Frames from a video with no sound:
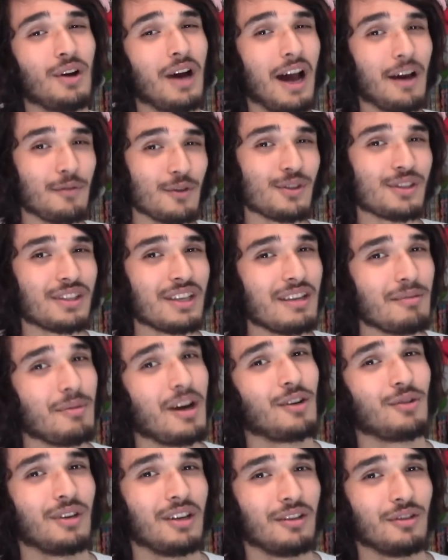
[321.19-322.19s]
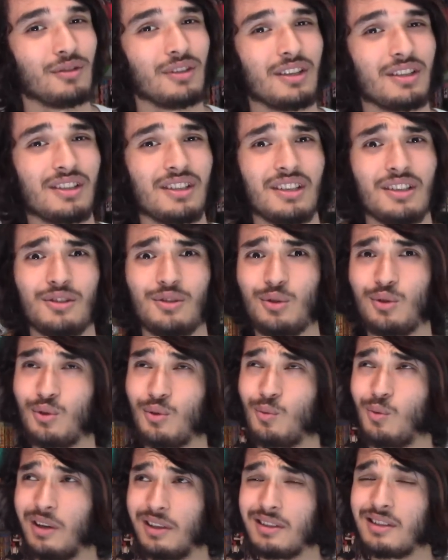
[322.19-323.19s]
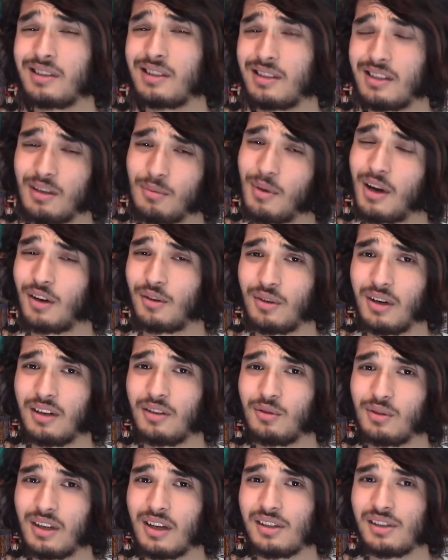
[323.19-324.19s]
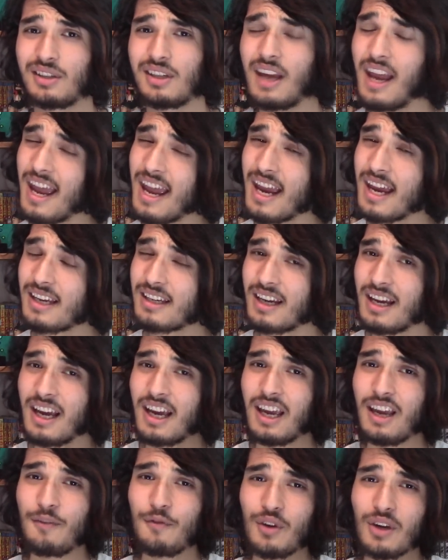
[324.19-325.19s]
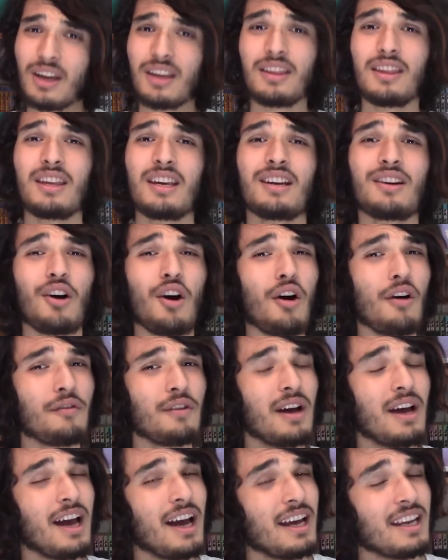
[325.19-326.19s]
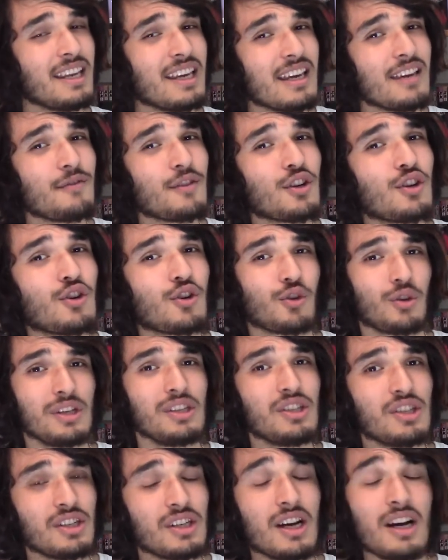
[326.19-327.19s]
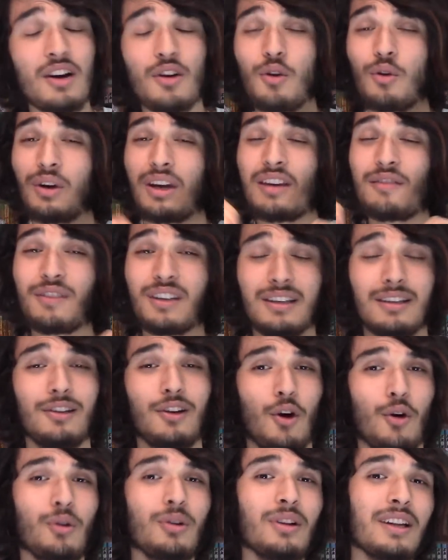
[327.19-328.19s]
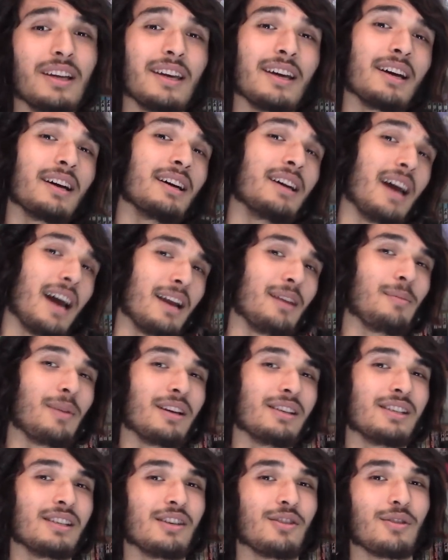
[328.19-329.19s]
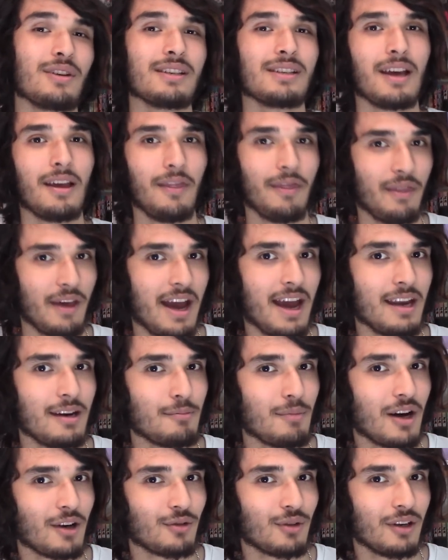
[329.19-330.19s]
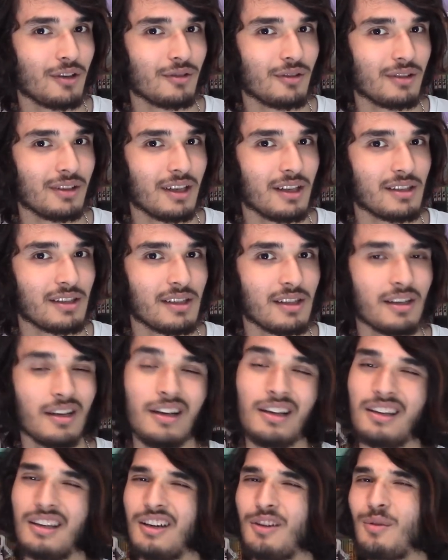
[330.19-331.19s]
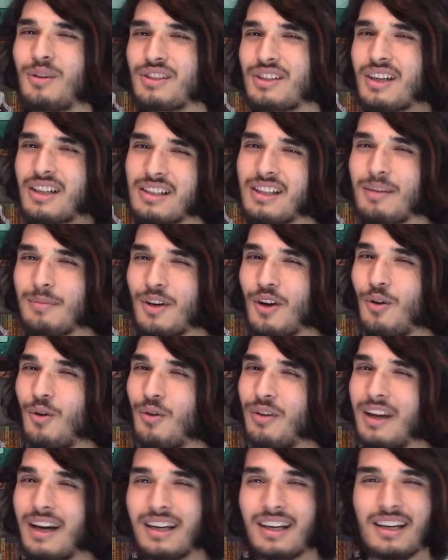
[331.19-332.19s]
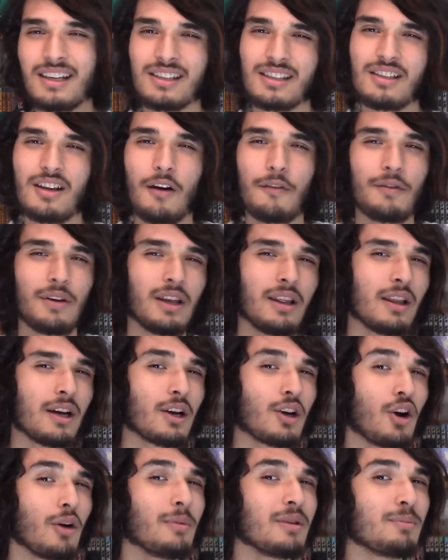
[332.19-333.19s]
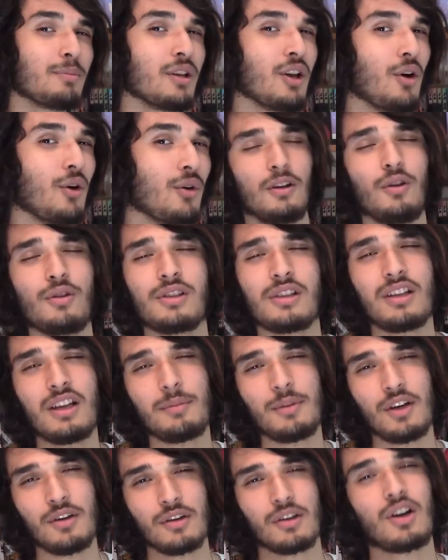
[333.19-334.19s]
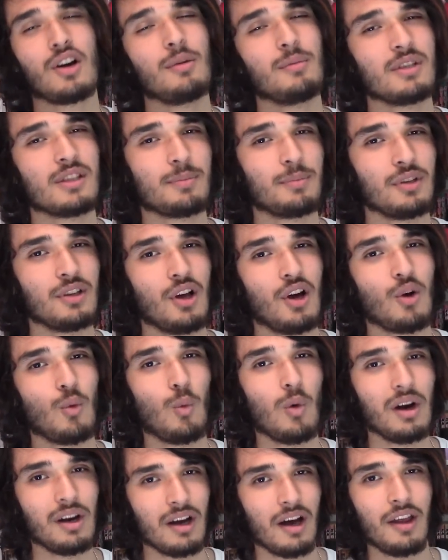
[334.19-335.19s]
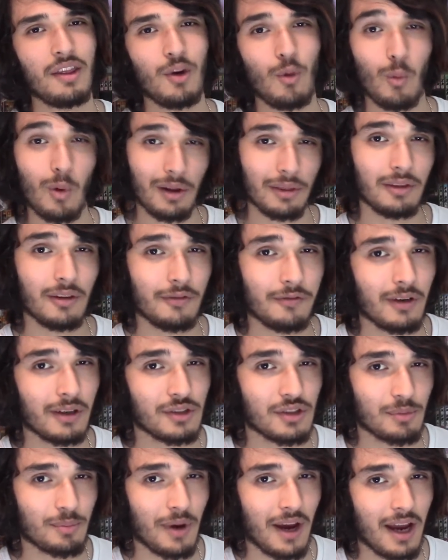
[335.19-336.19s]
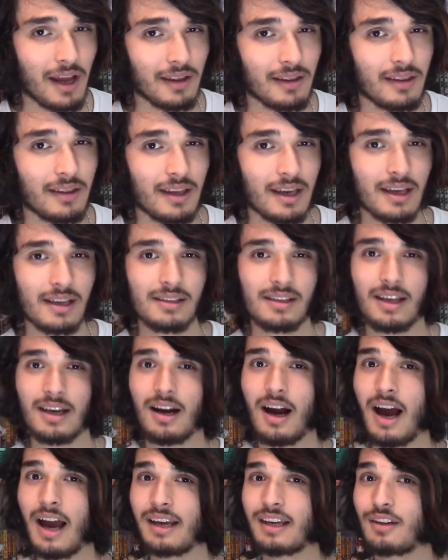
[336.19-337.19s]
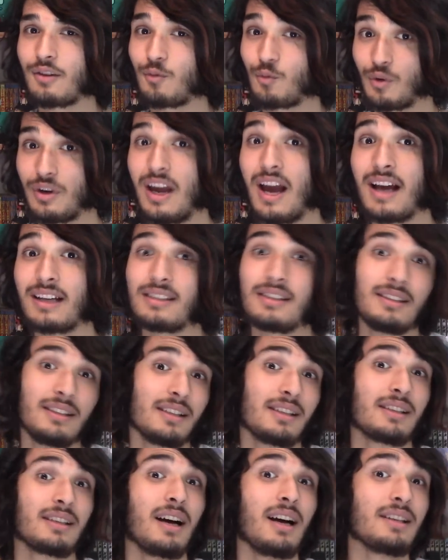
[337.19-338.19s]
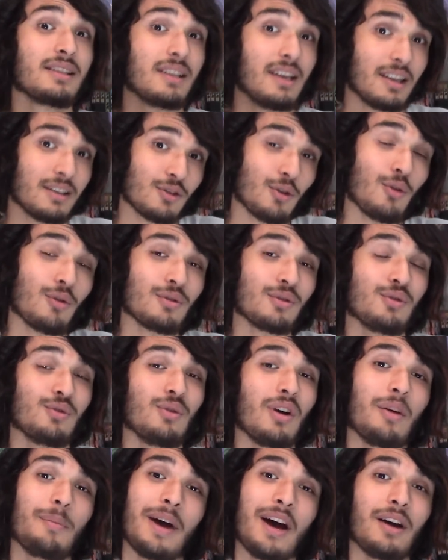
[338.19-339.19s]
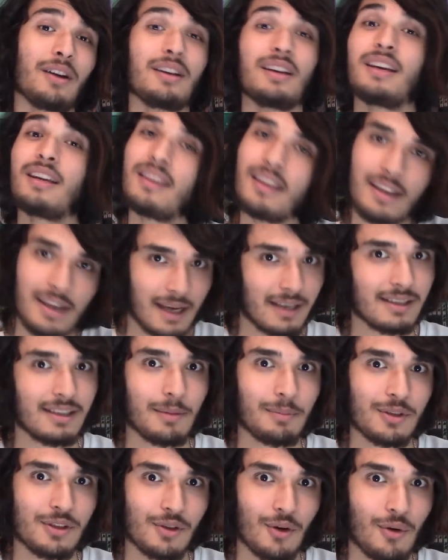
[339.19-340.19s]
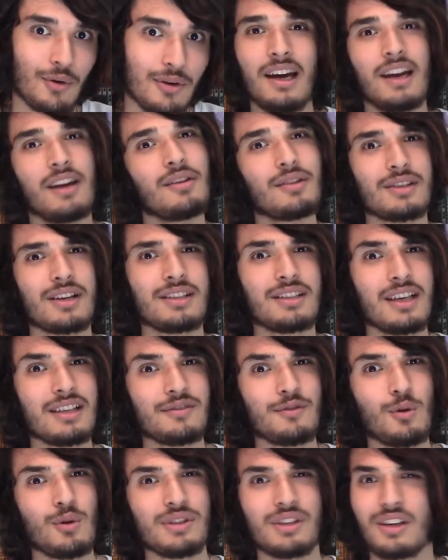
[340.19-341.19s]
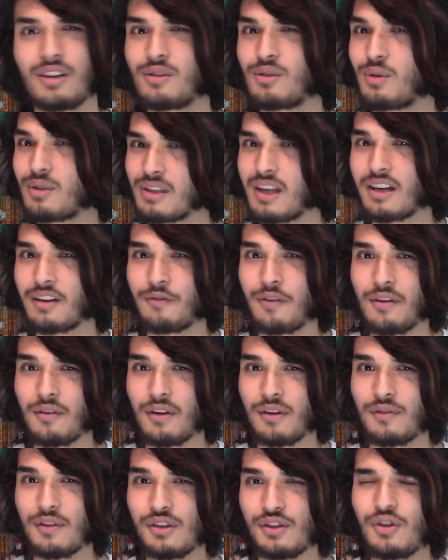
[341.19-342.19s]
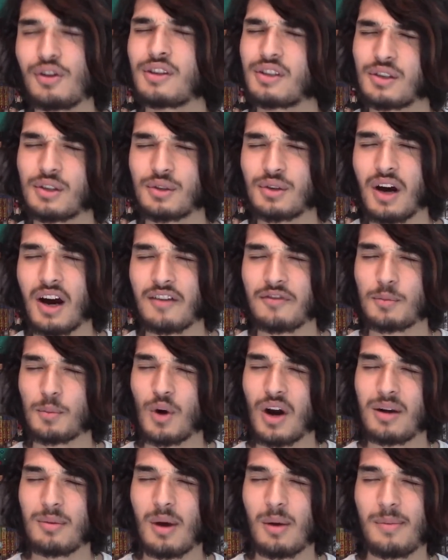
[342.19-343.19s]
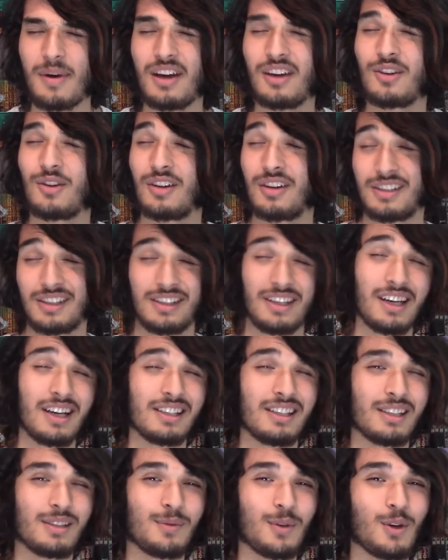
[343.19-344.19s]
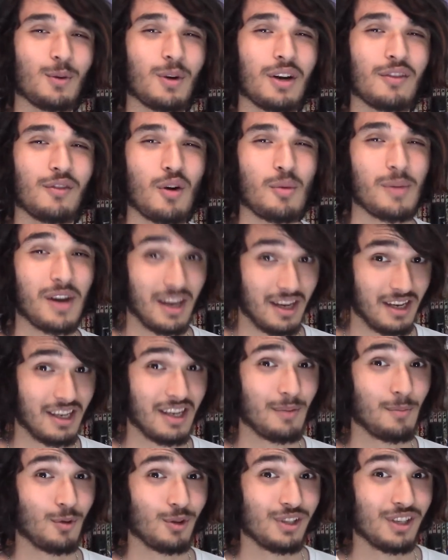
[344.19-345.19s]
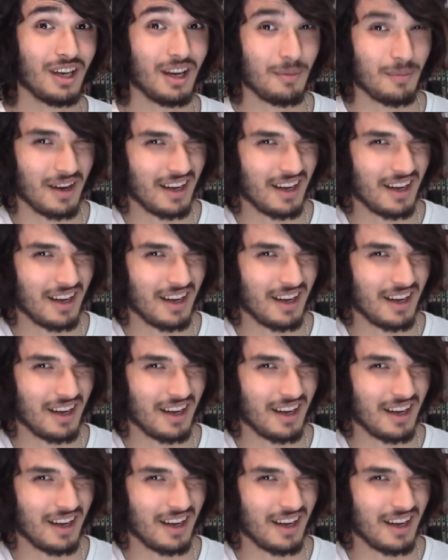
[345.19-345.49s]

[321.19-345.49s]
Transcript: Have you seen Makura no Danshi? Do you want to see Makura no Danshi? And if you can think of an even cringier or even lonelier anime series than Makura no Danshi, then I want you guys to let me know all that kind of stuff in the comments below. Also, let me know in the comments below what other What the Fuck Japan things that I can react, discuss, and talk to about in the next episode. Anyways, guys, thanks for watching. Give us always a like and favorite if you enjoy. Subscribe for more anime banner, and I'll see you guys next video, whatever I make. Keep watching anime.